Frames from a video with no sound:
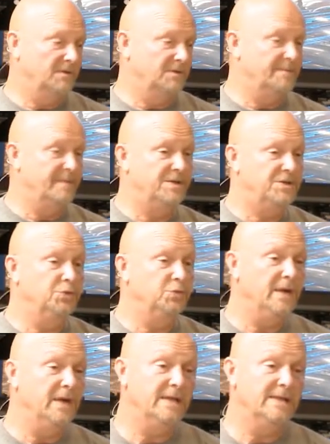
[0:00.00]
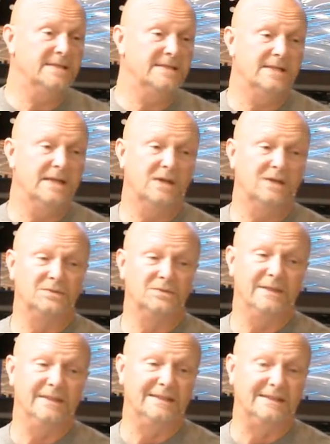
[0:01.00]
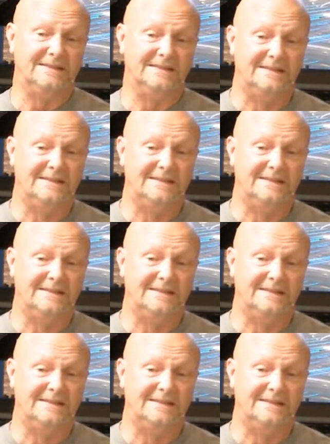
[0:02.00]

it's been two weeks because we... Uh,